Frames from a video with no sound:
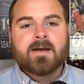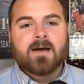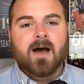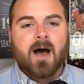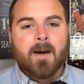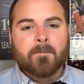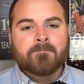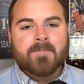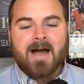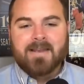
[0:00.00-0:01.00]

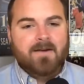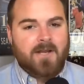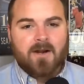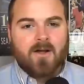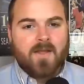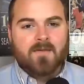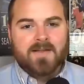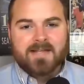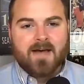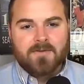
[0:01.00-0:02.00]
I never get on there
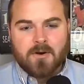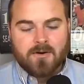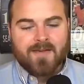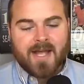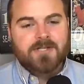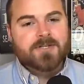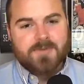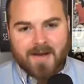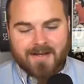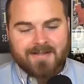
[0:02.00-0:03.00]
unless I have a notification,
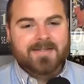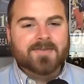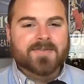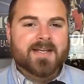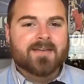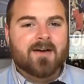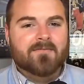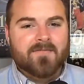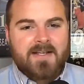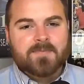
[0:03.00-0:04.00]
so I can still see it on
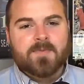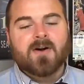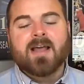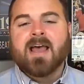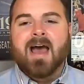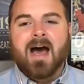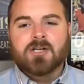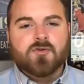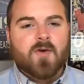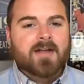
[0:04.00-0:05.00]
Facebook. I
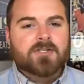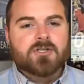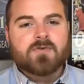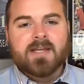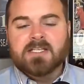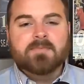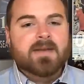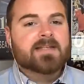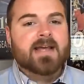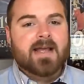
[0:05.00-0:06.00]
try to get as
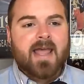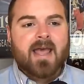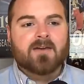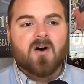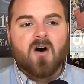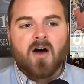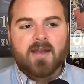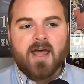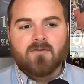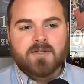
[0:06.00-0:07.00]
many as I can on
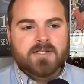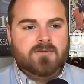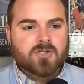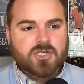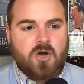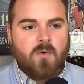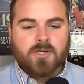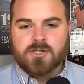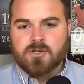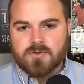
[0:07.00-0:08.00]
every single show
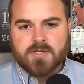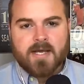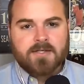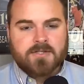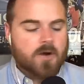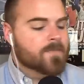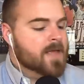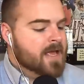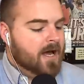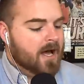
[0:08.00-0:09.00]
on Tuesday. So
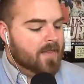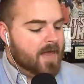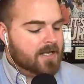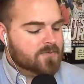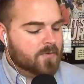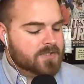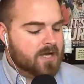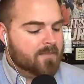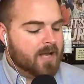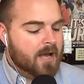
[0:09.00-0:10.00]
that is what's
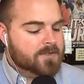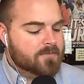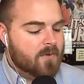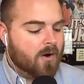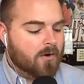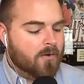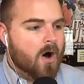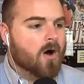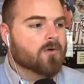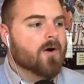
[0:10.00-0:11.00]
coming up tomorrow.
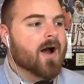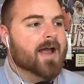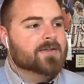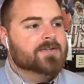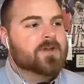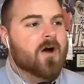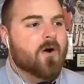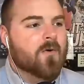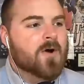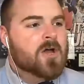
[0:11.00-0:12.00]
All right.
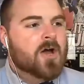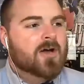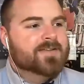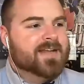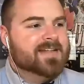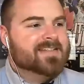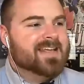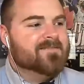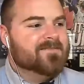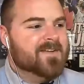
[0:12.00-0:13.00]
So
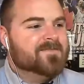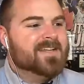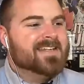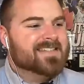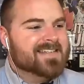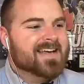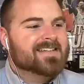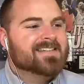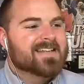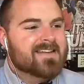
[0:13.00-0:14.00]
Tennessee
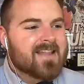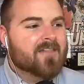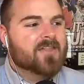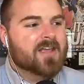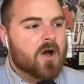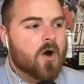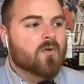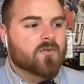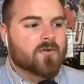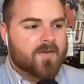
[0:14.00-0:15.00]
56-0
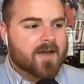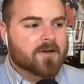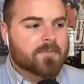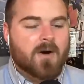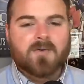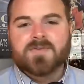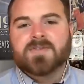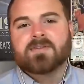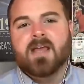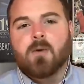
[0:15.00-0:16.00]
over
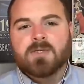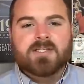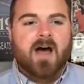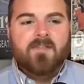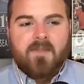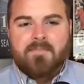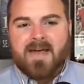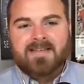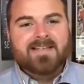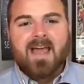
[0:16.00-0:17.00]
Vanderbilt. It was not the
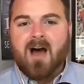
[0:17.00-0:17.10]
best day